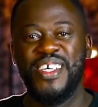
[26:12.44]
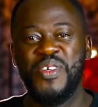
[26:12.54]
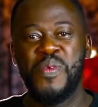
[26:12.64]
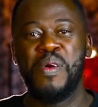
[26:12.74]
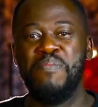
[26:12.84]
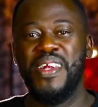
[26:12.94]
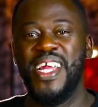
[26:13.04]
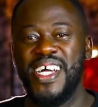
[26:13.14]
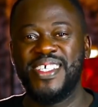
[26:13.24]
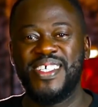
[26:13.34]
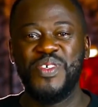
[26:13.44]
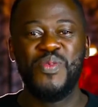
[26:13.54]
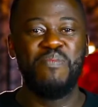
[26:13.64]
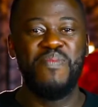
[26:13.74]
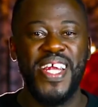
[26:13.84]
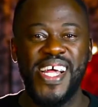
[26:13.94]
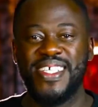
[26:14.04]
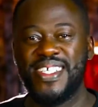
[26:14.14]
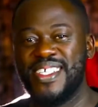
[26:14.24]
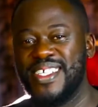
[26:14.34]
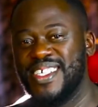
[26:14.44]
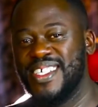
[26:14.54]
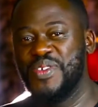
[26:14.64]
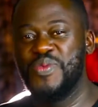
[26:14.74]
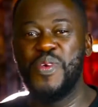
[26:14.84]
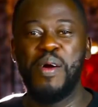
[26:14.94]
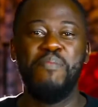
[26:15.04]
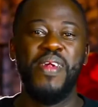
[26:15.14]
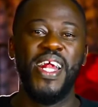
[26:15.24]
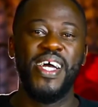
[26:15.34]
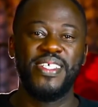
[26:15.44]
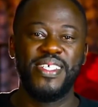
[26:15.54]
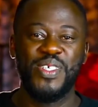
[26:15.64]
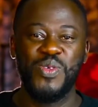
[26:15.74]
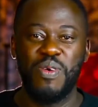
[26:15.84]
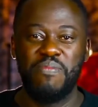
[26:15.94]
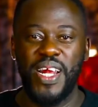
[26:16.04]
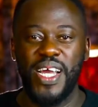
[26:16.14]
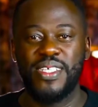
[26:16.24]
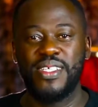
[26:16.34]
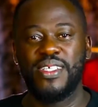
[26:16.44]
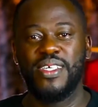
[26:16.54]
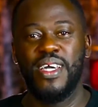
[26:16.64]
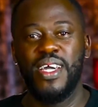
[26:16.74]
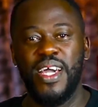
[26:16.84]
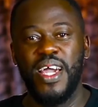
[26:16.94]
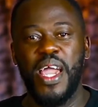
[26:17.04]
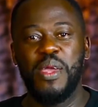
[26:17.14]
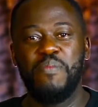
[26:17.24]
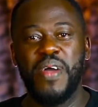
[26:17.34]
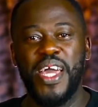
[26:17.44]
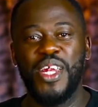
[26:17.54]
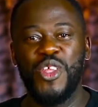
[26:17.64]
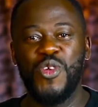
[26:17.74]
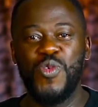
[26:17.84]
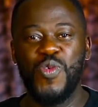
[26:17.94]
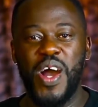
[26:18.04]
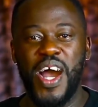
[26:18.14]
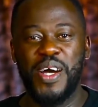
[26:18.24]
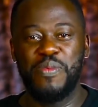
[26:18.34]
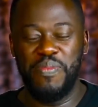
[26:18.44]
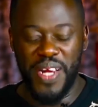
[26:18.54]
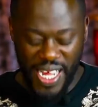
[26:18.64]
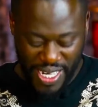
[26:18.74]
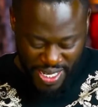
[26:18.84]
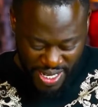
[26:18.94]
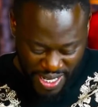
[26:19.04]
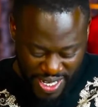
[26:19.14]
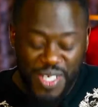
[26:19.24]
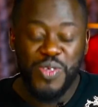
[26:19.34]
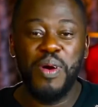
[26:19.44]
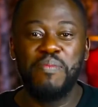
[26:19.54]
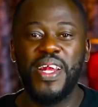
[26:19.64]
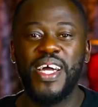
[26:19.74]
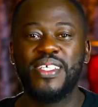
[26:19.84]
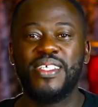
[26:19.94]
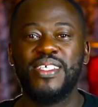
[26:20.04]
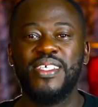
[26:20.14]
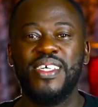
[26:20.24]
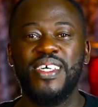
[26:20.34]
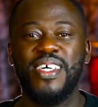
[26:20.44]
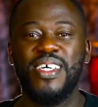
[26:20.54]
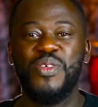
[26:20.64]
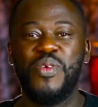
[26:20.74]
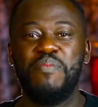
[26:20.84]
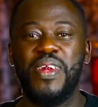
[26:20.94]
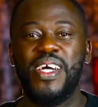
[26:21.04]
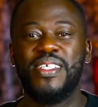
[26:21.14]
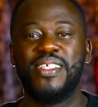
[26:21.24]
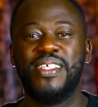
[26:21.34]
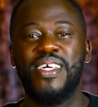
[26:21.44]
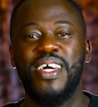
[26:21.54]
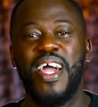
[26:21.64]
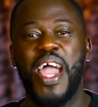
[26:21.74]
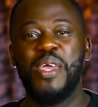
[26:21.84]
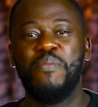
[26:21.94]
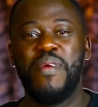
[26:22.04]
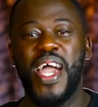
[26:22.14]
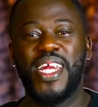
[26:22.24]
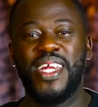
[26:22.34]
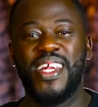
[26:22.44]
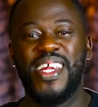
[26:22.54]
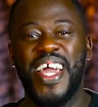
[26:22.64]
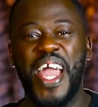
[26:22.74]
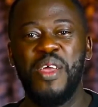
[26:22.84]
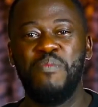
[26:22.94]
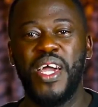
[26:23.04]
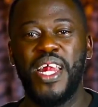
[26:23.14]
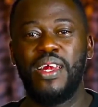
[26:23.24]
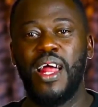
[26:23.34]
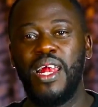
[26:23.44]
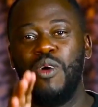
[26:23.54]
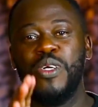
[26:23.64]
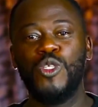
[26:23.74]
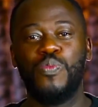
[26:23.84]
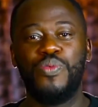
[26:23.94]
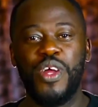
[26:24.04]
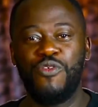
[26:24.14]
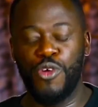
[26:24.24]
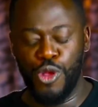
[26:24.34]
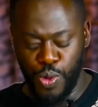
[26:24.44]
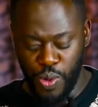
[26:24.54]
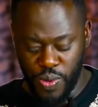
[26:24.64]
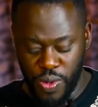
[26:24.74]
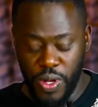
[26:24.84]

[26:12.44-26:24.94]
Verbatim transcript: You are blessed. You are blessed. You are blessed. You are blessed. Amen. You are blessed. You are blessed. You are blessed. Amen. Amen. allow me to pray for you.